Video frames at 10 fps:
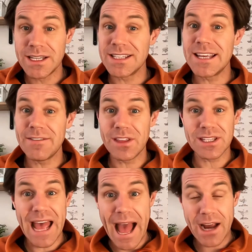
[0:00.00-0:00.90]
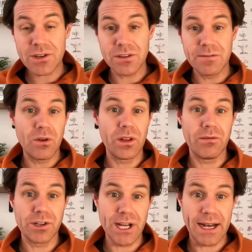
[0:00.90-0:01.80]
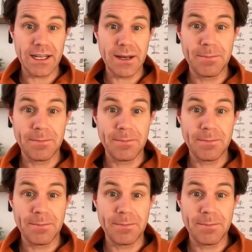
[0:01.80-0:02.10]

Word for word: to see if it's actually fully rejected.